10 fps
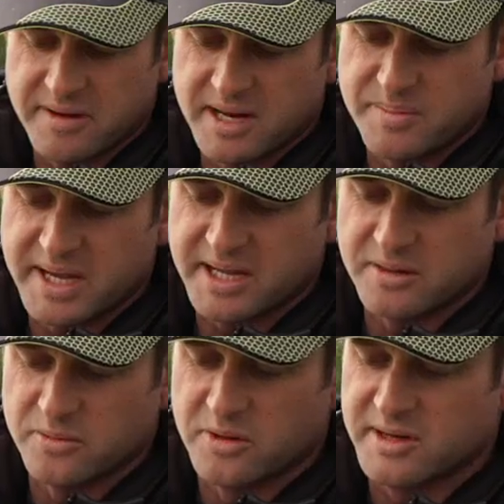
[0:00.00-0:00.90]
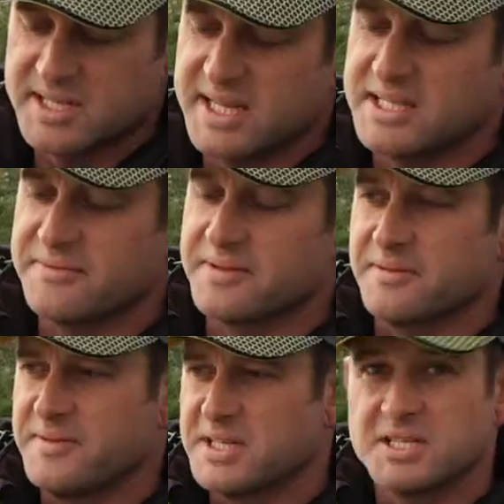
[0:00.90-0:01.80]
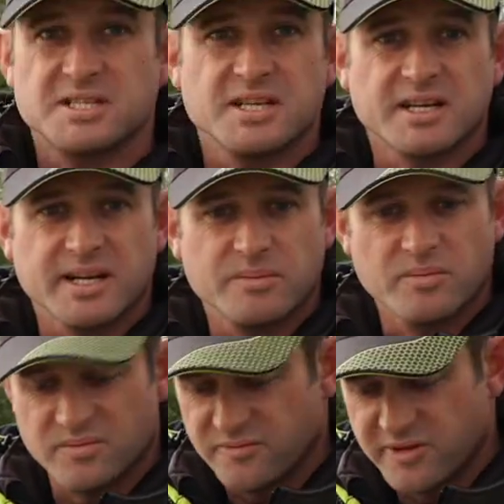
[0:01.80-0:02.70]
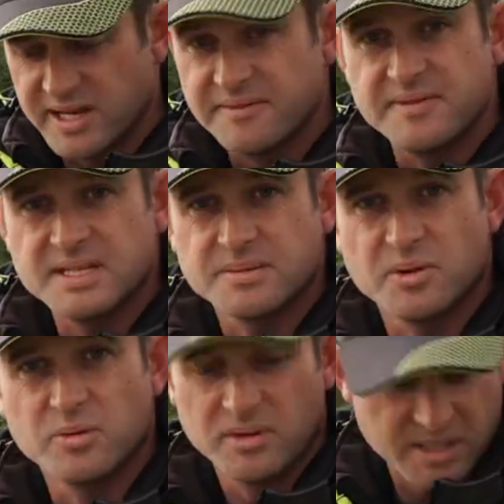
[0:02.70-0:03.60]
really big in the water. It's easy for the fish to suck in, really visible